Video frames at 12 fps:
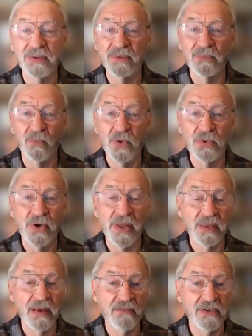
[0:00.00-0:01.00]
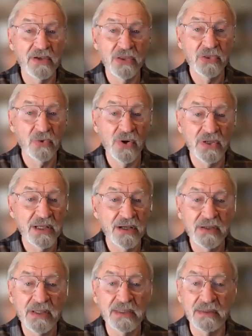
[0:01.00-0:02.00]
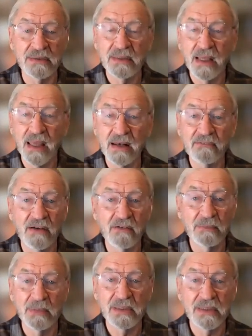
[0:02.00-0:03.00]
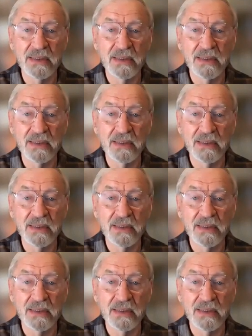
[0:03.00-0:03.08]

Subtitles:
would rather have an authoritarian kind of government?